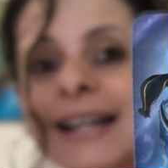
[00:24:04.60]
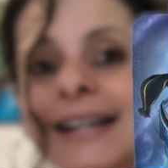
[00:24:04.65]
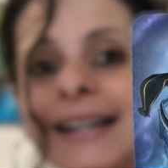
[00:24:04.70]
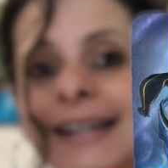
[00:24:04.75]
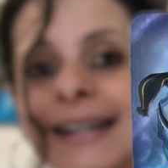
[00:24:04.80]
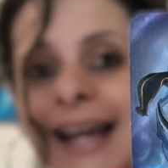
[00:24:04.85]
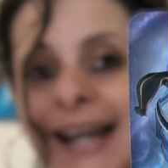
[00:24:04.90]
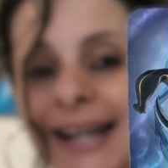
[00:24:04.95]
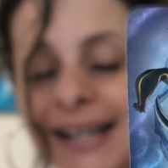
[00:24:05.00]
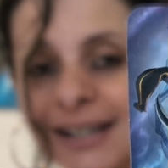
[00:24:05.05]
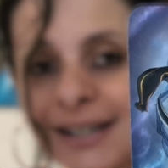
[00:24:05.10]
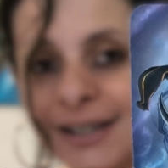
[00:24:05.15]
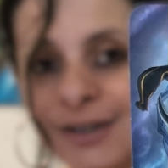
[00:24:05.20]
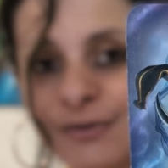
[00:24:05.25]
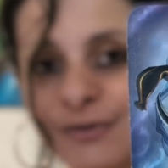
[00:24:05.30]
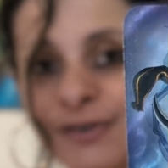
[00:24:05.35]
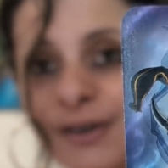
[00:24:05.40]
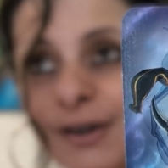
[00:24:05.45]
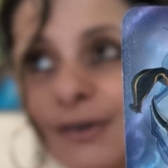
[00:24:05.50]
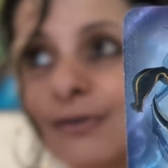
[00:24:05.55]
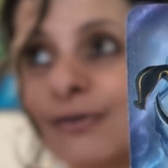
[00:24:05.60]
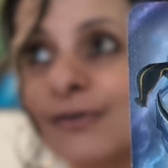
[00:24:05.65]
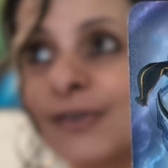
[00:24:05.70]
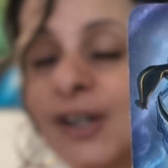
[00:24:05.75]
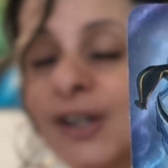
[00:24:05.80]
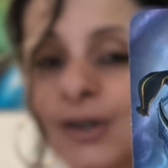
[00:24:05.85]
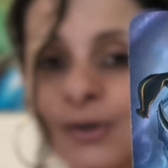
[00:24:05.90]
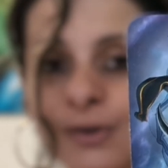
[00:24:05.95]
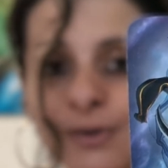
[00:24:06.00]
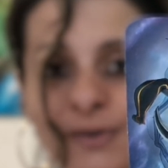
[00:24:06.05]
negative
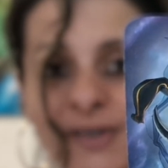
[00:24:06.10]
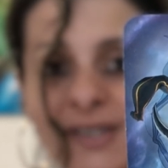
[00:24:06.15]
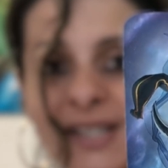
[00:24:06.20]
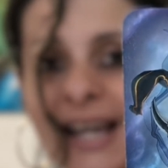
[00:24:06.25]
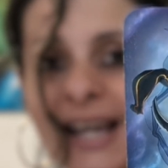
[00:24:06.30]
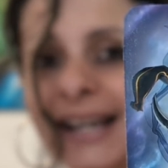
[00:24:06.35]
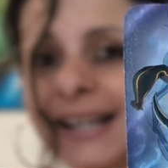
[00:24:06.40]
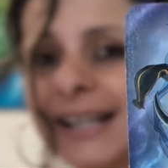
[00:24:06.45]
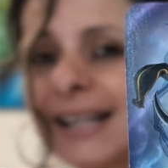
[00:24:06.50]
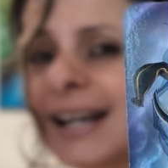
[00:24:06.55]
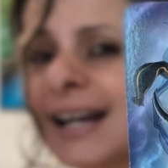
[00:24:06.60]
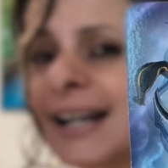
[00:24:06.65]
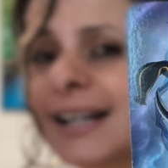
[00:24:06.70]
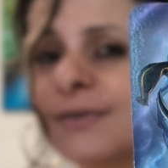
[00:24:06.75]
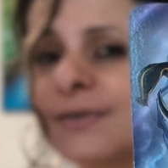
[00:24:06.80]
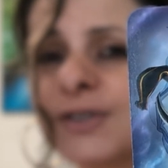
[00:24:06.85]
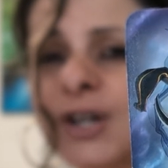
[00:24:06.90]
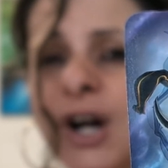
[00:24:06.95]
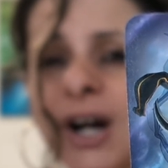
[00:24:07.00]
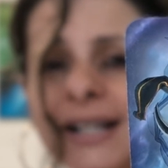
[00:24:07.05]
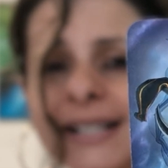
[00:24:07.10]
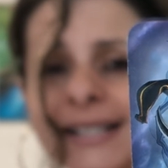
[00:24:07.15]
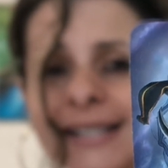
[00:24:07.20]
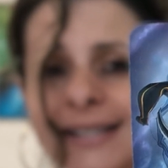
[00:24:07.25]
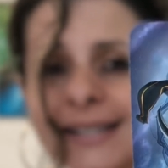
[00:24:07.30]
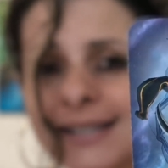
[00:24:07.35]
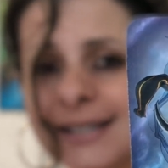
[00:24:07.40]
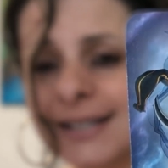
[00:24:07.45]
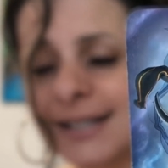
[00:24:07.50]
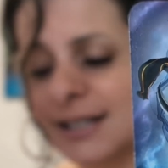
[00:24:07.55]
fears, any kind of
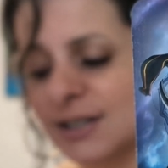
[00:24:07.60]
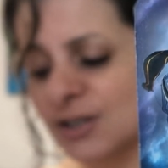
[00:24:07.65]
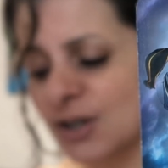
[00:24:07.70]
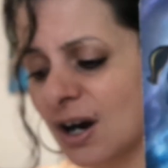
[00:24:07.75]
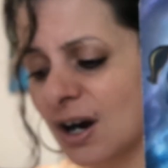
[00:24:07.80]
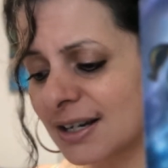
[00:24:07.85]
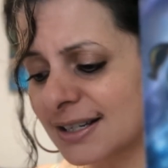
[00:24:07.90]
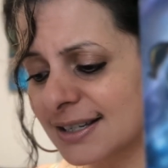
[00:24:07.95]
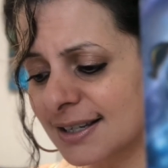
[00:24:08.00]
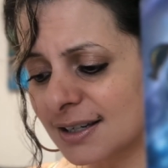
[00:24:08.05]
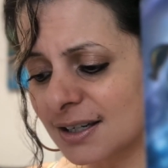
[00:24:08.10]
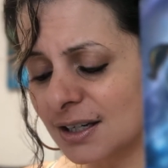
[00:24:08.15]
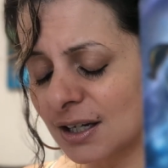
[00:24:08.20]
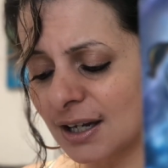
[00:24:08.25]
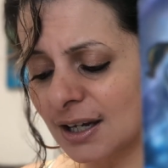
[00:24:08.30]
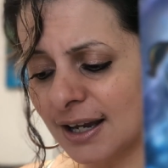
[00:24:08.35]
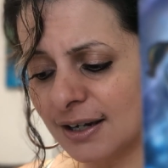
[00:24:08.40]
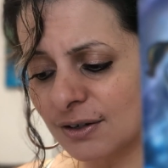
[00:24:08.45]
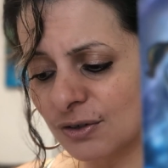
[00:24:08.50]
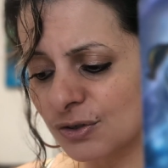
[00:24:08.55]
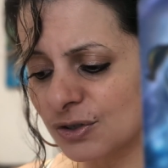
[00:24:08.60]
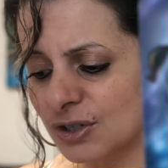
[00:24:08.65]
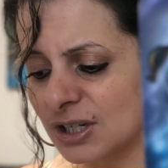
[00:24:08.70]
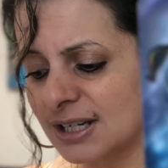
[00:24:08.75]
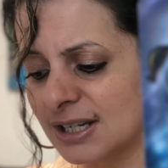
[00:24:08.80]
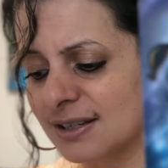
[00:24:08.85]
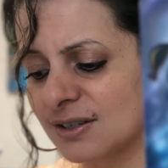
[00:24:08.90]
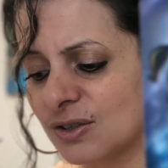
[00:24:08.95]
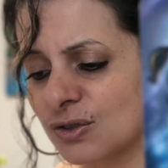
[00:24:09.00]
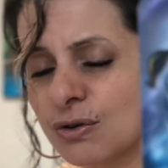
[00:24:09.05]
toxicity, toxic
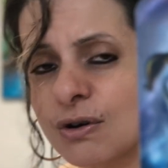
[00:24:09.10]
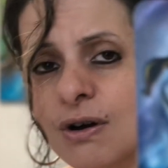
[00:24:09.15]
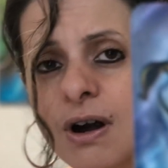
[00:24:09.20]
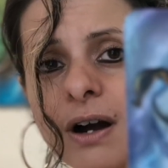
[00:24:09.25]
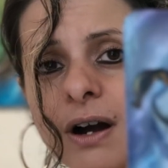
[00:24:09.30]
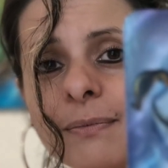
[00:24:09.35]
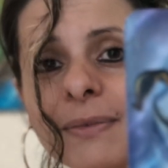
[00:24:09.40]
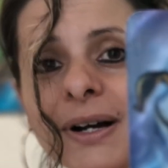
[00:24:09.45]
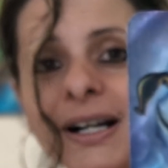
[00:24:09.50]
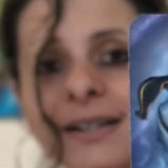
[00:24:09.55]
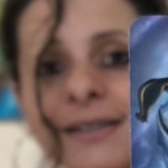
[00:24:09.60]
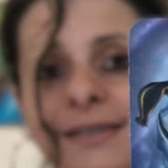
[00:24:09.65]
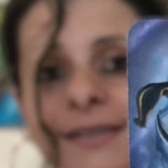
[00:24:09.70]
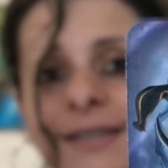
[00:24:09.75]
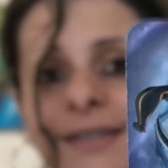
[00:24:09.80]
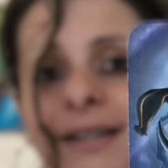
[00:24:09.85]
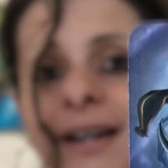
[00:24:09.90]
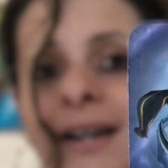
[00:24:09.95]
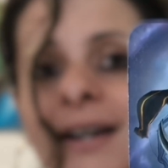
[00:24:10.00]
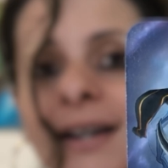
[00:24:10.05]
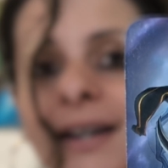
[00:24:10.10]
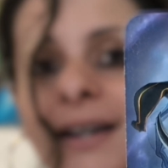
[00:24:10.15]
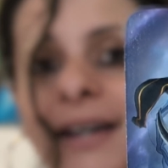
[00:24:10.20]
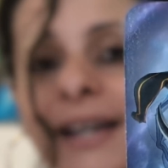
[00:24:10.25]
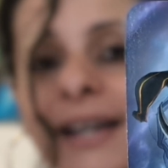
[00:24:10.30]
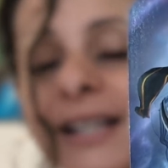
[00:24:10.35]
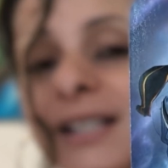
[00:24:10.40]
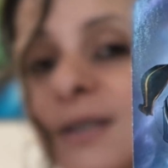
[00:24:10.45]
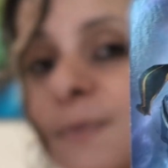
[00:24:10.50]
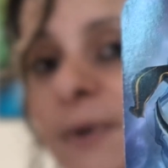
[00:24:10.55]
energies, traumas,
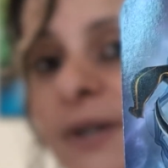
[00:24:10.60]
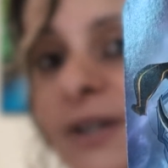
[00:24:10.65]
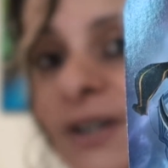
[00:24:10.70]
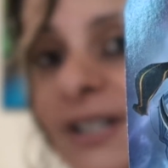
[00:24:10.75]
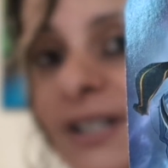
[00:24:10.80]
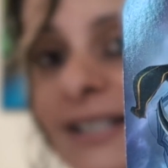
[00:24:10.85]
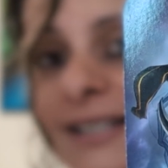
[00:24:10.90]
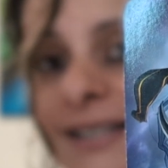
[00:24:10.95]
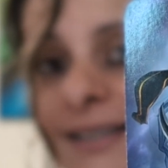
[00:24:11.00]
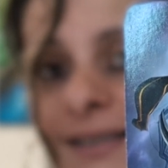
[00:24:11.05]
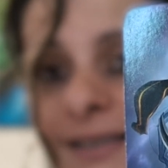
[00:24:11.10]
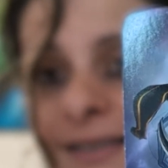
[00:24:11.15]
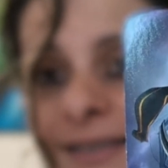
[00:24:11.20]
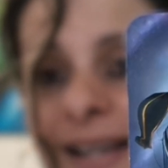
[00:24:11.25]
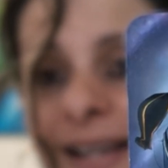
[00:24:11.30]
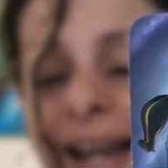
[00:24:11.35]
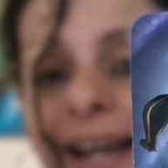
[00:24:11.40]
experiences,